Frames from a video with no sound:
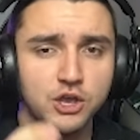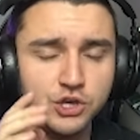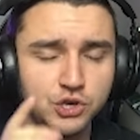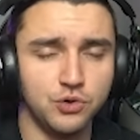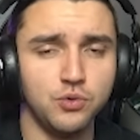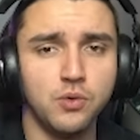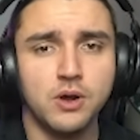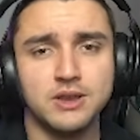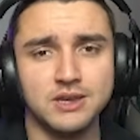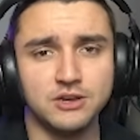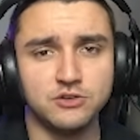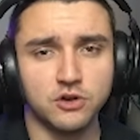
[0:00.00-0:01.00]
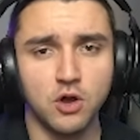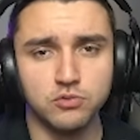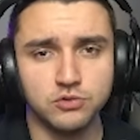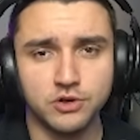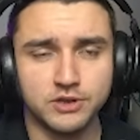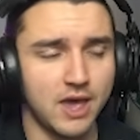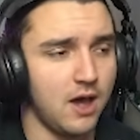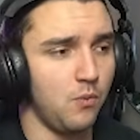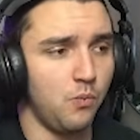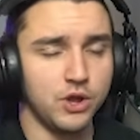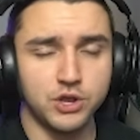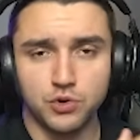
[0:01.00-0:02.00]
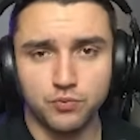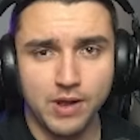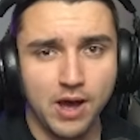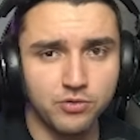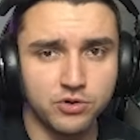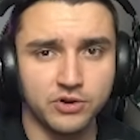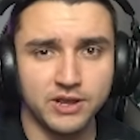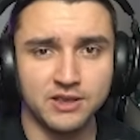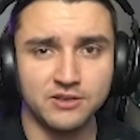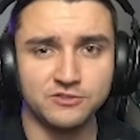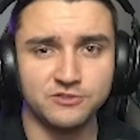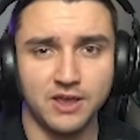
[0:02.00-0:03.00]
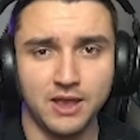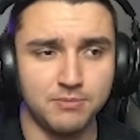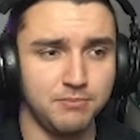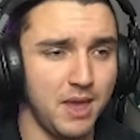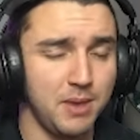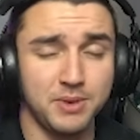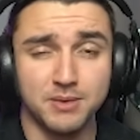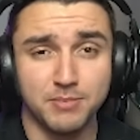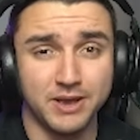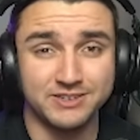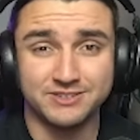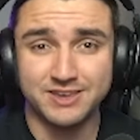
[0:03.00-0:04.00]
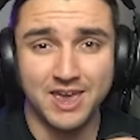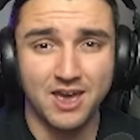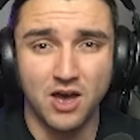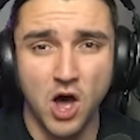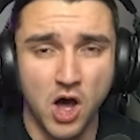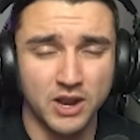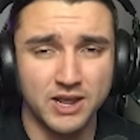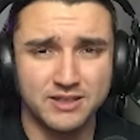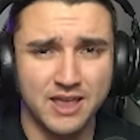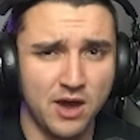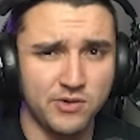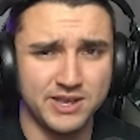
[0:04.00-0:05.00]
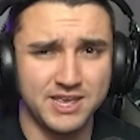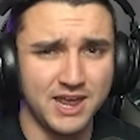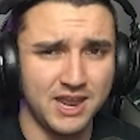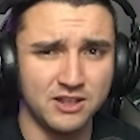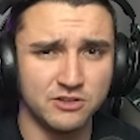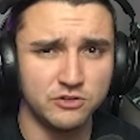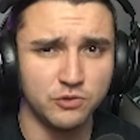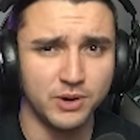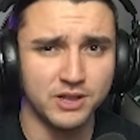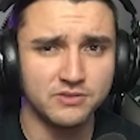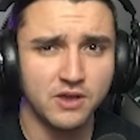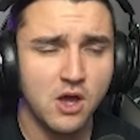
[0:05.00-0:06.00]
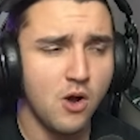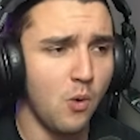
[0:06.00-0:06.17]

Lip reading: You need to go look at what your router is, and maybe it might say it on it how to get into it.